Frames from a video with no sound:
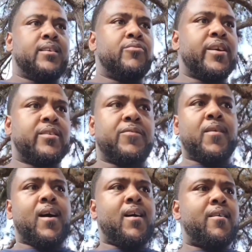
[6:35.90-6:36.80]
the
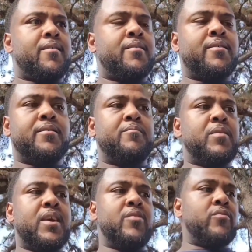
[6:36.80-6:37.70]
rectifier
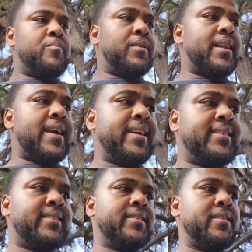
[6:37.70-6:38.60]
being
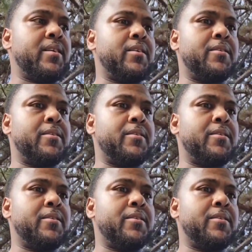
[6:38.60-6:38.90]
replaced.